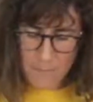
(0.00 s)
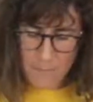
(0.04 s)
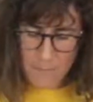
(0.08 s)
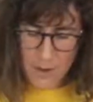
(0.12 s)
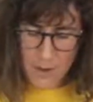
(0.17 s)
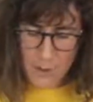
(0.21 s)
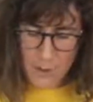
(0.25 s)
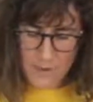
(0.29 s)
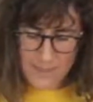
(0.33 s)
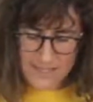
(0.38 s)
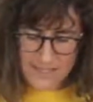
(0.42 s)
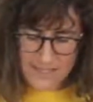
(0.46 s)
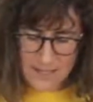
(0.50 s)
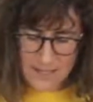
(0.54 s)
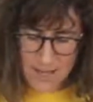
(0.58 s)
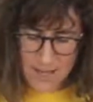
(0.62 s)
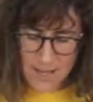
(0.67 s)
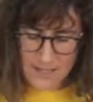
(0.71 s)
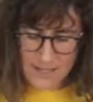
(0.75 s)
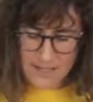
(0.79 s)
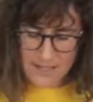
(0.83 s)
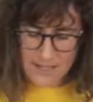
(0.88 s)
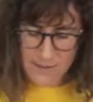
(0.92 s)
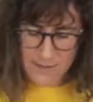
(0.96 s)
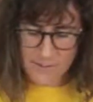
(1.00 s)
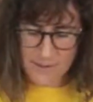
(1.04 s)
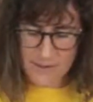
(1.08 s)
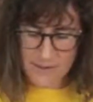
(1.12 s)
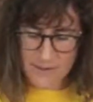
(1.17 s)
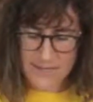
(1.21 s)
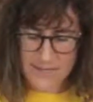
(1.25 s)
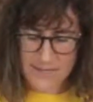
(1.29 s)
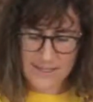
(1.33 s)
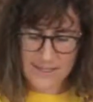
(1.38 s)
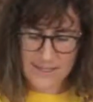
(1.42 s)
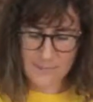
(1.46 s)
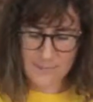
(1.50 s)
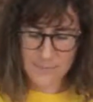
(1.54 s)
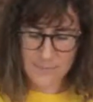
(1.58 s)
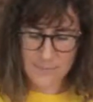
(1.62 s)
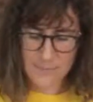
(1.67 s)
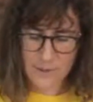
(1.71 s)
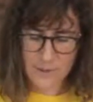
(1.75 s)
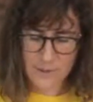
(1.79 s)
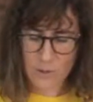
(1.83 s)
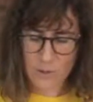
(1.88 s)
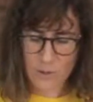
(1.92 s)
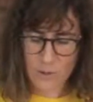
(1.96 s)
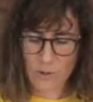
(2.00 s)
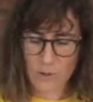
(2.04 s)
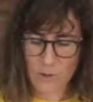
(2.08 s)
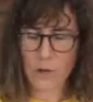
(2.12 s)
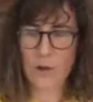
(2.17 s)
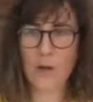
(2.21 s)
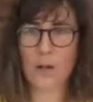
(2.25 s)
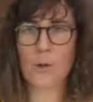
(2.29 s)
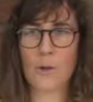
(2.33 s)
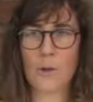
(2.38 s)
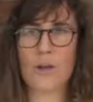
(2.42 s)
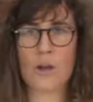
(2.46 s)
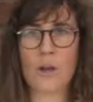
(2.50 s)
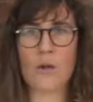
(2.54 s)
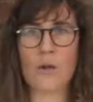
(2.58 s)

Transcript: both sides of this, glue it